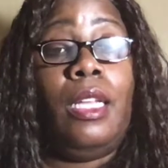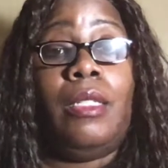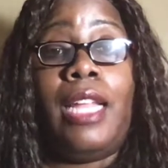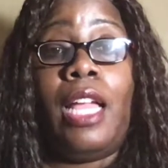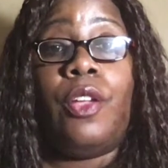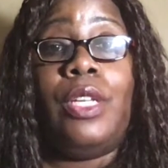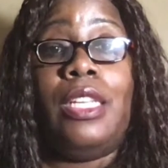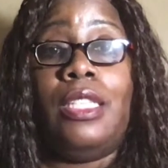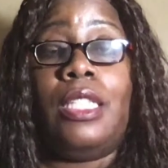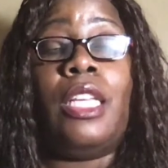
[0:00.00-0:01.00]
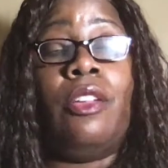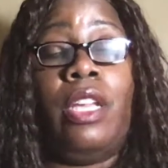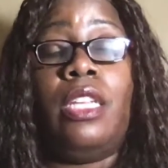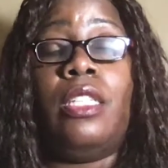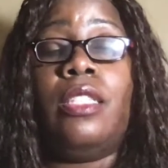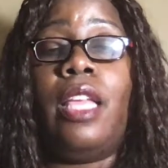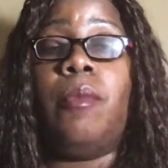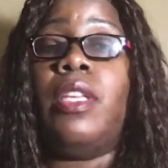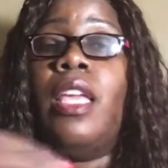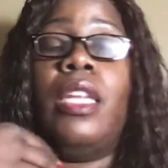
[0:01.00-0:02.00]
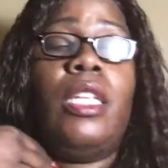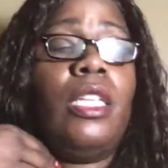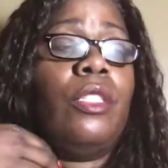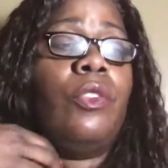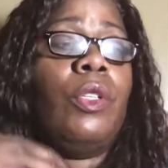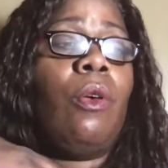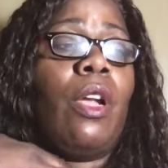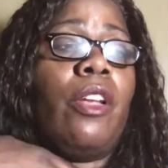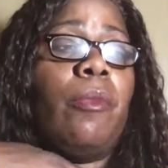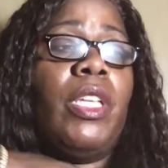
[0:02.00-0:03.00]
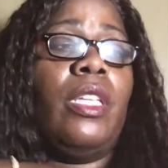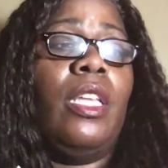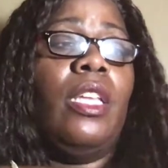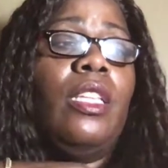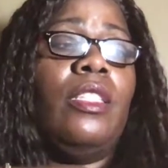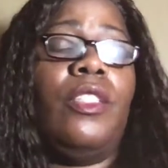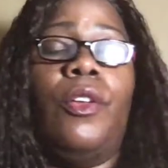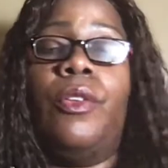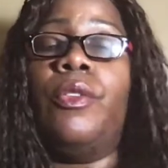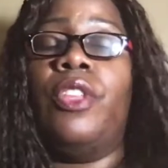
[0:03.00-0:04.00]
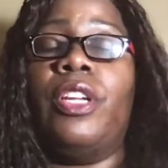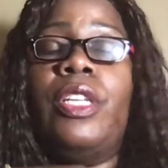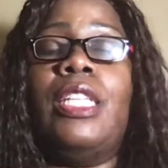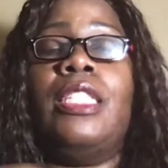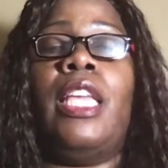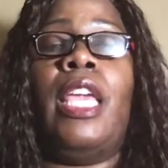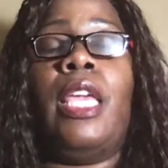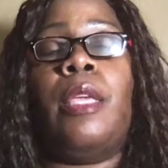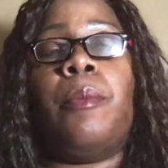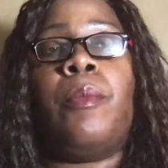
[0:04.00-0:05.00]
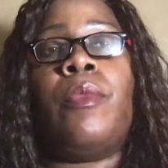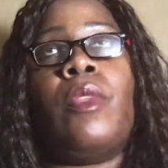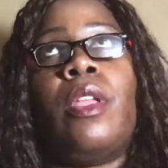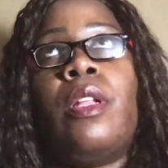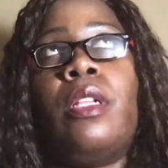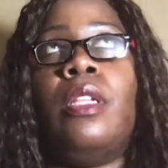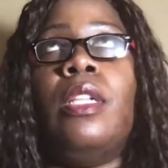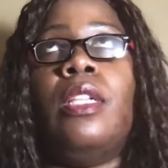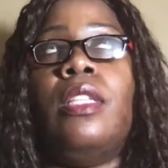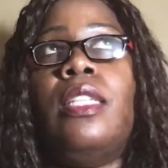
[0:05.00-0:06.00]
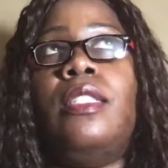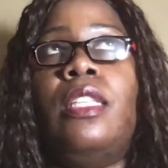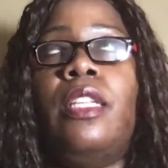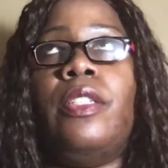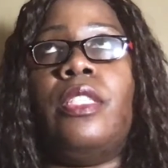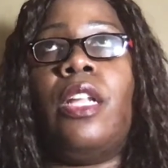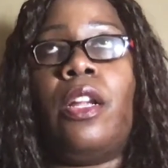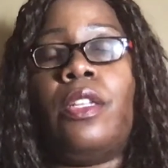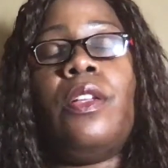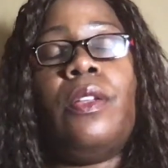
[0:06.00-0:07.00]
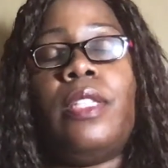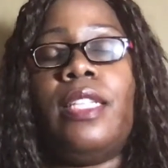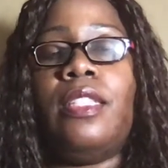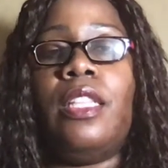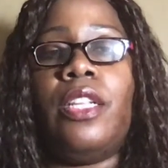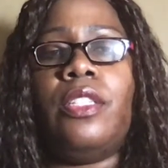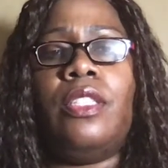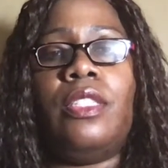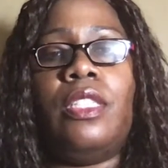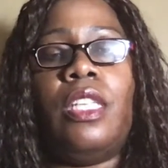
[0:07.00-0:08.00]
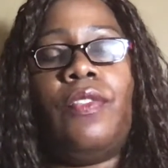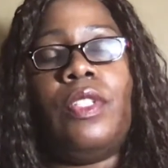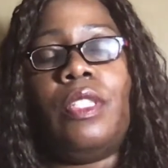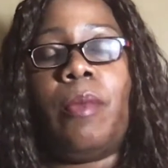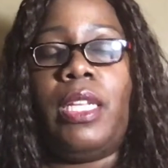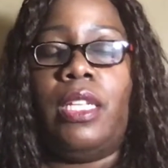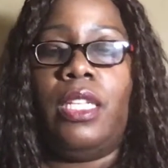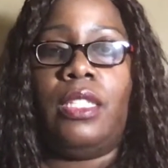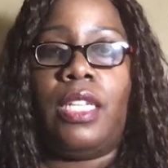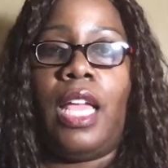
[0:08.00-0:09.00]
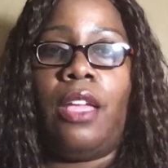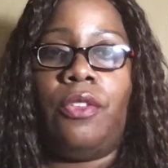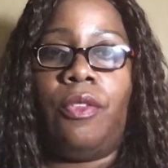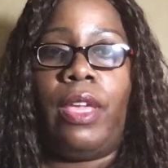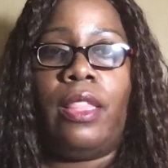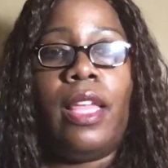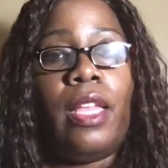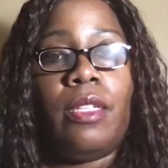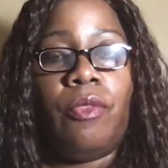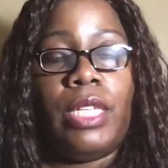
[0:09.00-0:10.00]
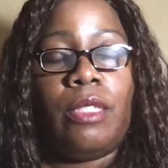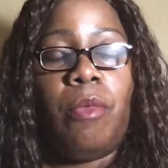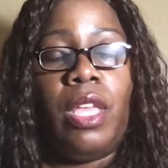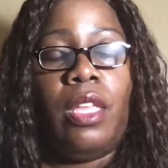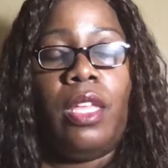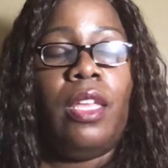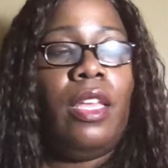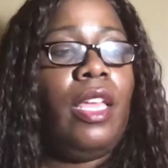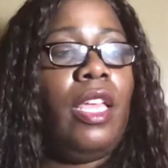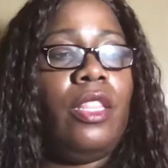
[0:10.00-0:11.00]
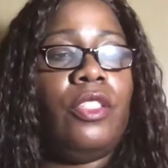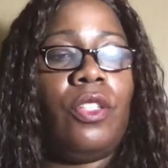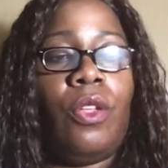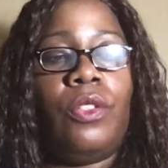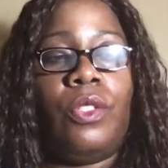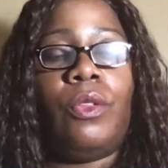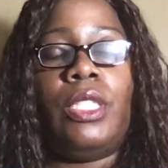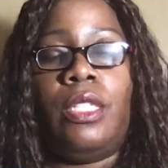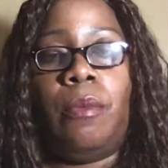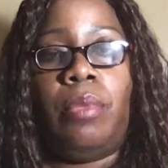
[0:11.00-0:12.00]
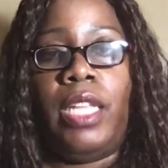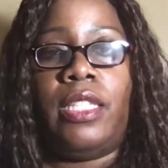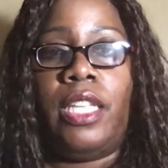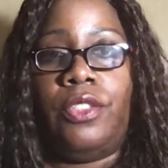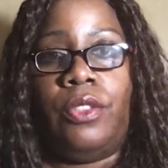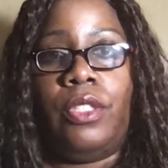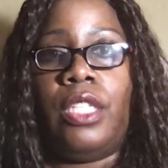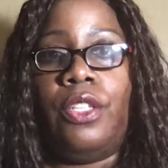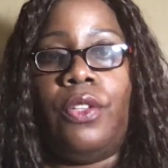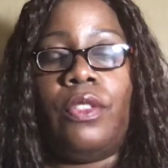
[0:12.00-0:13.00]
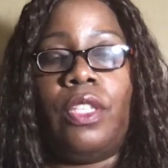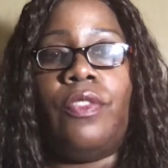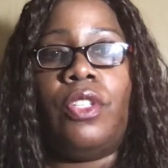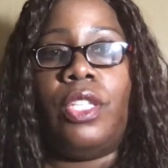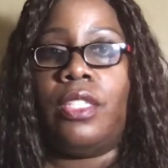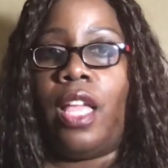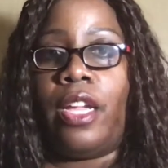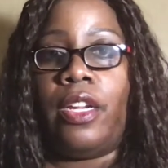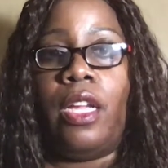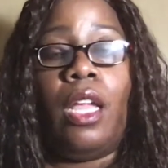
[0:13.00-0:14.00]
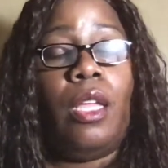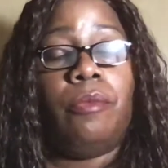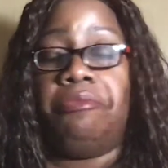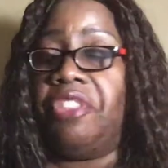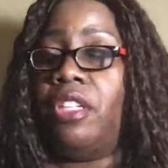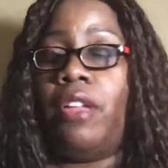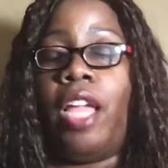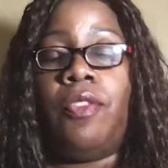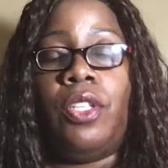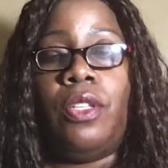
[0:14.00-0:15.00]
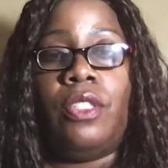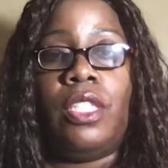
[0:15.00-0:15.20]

Now it is a graded assignment and it is a requirement. So there is there's an article that's in there just to give you some ideas on how to write that resume. And there's also a template that you can use if you desire. You don't have to use it.